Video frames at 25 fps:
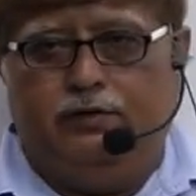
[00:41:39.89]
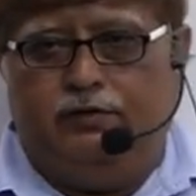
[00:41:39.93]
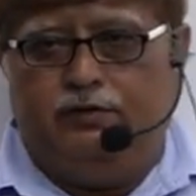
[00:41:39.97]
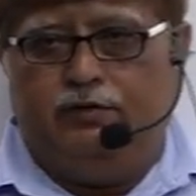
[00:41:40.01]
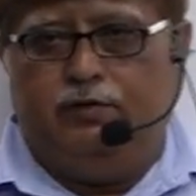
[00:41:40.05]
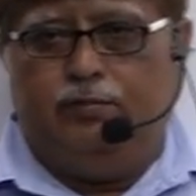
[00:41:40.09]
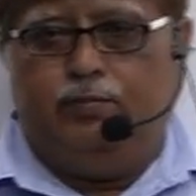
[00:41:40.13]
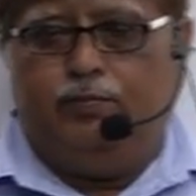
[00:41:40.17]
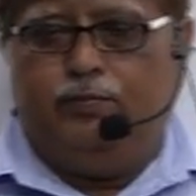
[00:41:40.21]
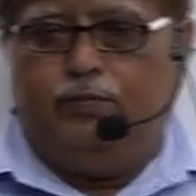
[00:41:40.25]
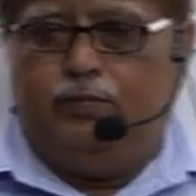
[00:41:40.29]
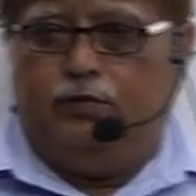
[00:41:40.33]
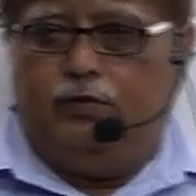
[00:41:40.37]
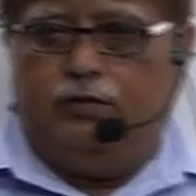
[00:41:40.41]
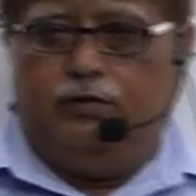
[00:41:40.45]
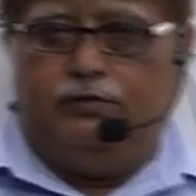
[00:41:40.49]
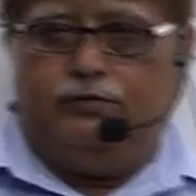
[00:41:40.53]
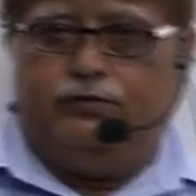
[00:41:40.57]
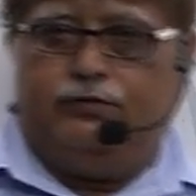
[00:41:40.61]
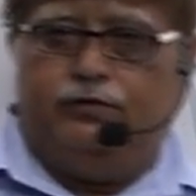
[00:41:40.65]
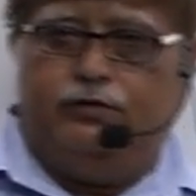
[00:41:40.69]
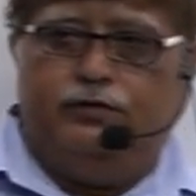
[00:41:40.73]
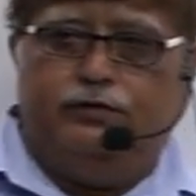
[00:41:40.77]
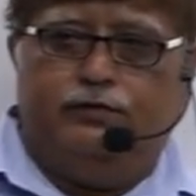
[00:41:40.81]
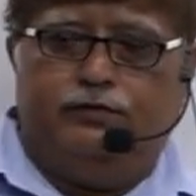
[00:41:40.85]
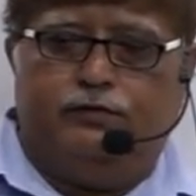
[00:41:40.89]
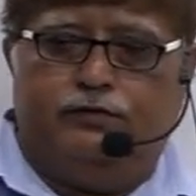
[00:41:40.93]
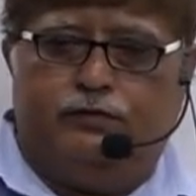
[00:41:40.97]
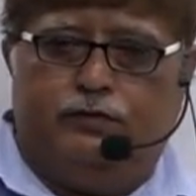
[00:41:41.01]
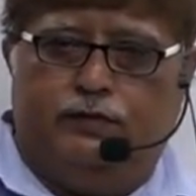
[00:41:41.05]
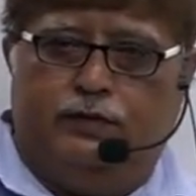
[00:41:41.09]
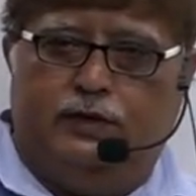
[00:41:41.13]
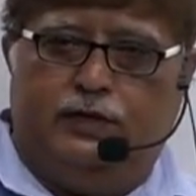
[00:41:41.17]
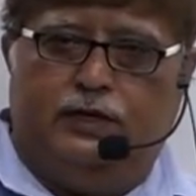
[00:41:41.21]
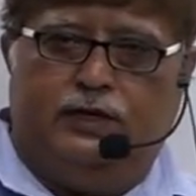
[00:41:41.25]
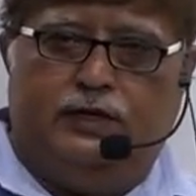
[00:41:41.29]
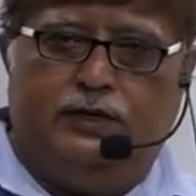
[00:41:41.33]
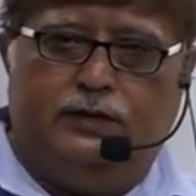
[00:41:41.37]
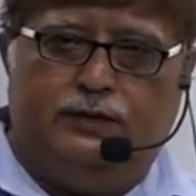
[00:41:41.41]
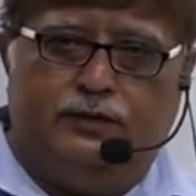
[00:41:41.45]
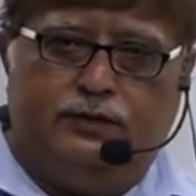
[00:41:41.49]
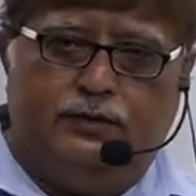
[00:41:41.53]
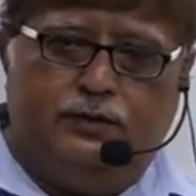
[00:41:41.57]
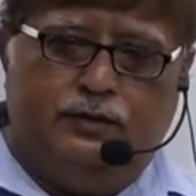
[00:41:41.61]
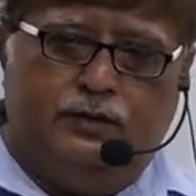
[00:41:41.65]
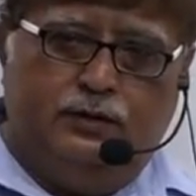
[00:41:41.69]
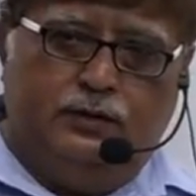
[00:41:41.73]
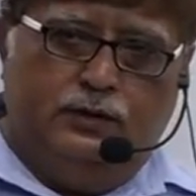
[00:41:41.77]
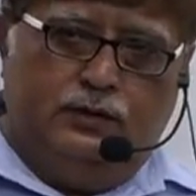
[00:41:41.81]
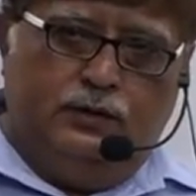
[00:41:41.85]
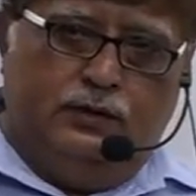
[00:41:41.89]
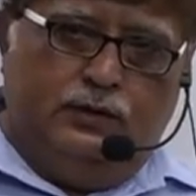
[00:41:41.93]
is a process that